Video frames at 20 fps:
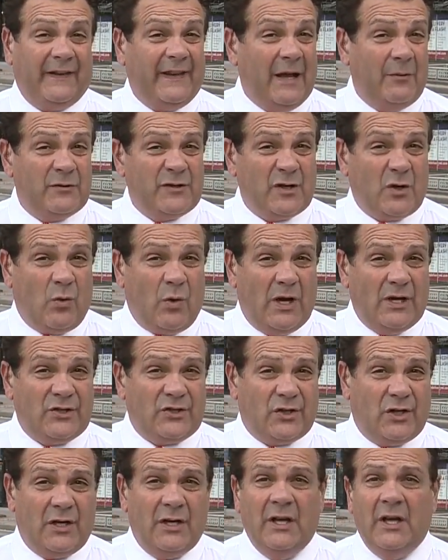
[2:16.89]
and that was a
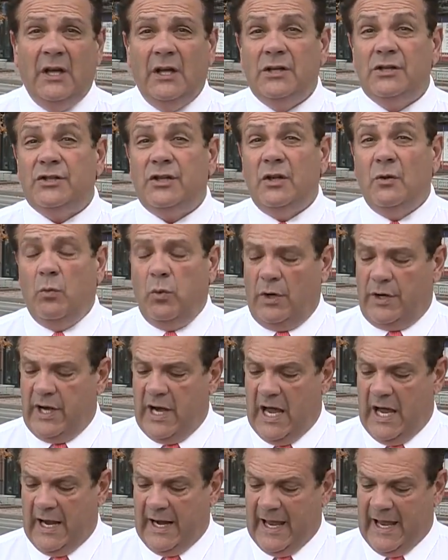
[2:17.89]
question she would
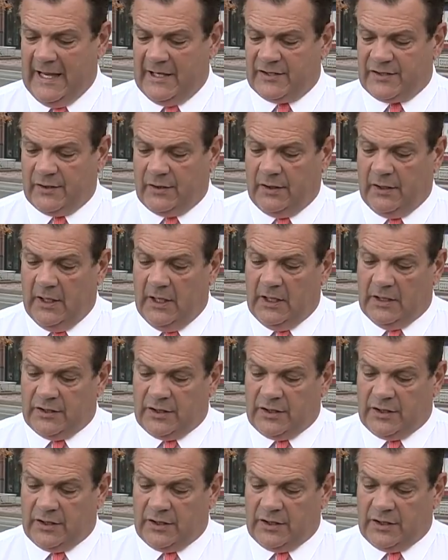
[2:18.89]
not answer.